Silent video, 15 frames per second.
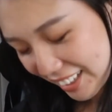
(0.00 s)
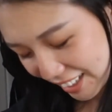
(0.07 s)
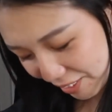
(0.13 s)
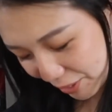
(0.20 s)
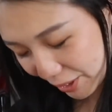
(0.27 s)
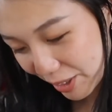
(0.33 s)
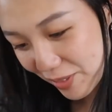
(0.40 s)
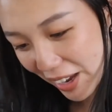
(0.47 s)

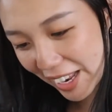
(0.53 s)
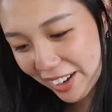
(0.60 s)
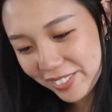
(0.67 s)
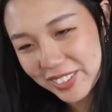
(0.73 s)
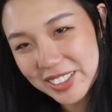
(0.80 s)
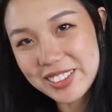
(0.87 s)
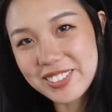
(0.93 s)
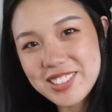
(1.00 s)
I'm really bad at
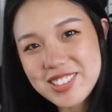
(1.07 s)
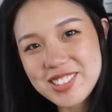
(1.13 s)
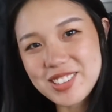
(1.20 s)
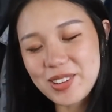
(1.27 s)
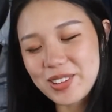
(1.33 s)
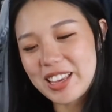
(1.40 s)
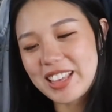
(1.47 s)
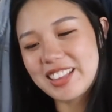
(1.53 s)
riddles,
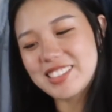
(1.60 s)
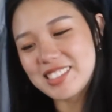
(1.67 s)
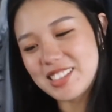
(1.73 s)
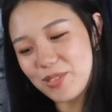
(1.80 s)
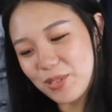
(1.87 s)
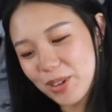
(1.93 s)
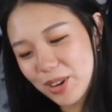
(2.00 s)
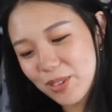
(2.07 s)
so okay, let's
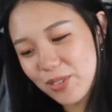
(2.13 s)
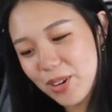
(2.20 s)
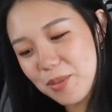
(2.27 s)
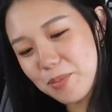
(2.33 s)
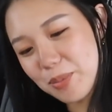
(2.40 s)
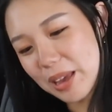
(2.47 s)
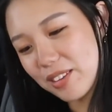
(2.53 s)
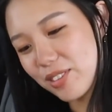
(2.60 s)
see. One of our
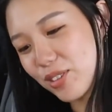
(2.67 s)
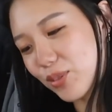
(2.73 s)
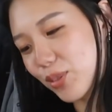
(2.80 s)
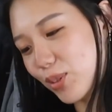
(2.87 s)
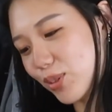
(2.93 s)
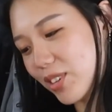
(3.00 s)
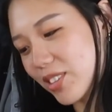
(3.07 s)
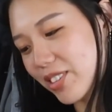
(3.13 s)
best
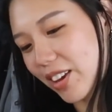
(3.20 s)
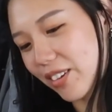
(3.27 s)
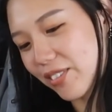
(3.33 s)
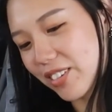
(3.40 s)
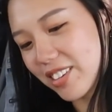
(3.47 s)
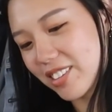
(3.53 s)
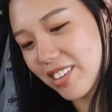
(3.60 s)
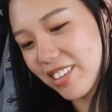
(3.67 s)
food
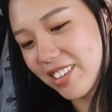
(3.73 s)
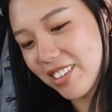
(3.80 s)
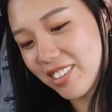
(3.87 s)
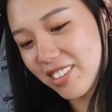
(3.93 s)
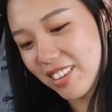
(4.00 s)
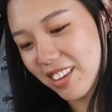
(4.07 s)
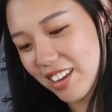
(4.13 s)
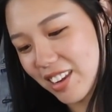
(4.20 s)
discoveries in the
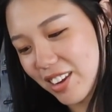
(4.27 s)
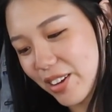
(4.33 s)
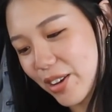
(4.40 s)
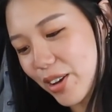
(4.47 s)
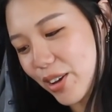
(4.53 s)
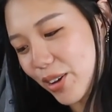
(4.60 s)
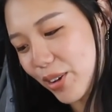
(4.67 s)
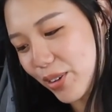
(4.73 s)
city,
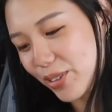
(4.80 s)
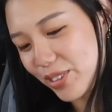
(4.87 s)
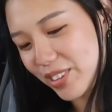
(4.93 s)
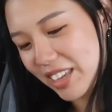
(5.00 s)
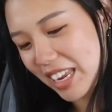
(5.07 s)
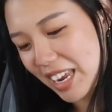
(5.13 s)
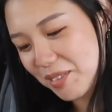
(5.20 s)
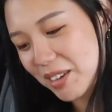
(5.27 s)
whose
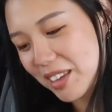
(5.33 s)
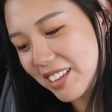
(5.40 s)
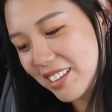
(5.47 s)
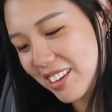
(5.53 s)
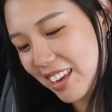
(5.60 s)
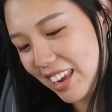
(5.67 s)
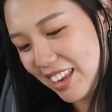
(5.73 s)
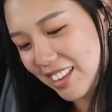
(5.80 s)
name
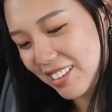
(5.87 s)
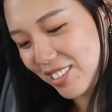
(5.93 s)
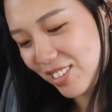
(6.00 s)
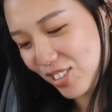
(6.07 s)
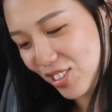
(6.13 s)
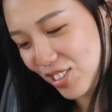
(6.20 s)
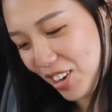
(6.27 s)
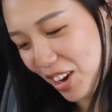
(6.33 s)
contains
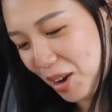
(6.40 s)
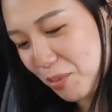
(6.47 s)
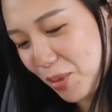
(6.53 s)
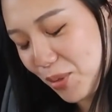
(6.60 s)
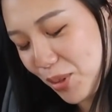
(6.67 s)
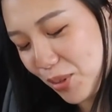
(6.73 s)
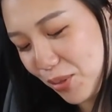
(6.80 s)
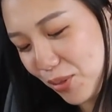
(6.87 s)
the shape
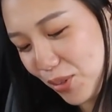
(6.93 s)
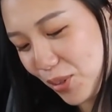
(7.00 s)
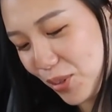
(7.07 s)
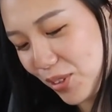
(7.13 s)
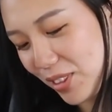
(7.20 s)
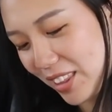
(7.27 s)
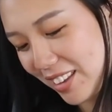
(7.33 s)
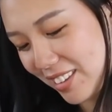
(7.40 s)
of the
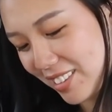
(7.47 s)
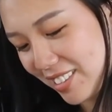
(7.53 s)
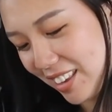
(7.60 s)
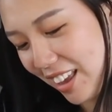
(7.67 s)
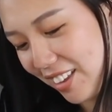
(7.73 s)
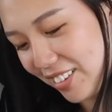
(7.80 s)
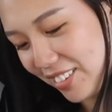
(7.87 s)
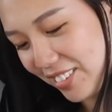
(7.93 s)
food they
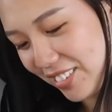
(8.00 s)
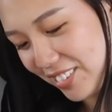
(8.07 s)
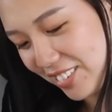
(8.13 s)
sell.